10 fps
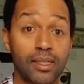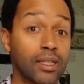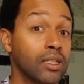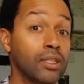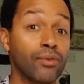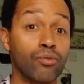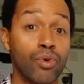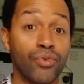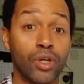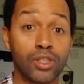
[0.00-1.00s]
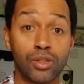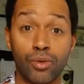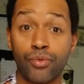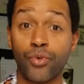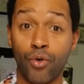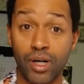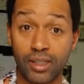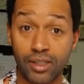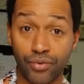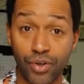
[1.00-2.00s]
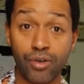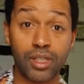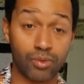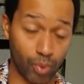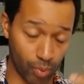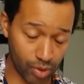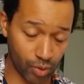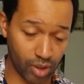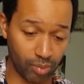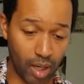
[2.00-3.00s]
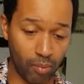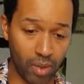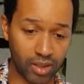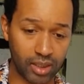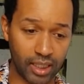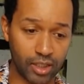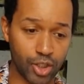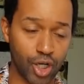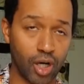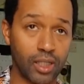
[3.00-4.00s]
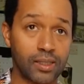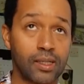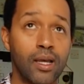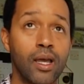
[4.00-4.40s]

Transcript: It can even refer to foreign interference when we're talking about mundane charts.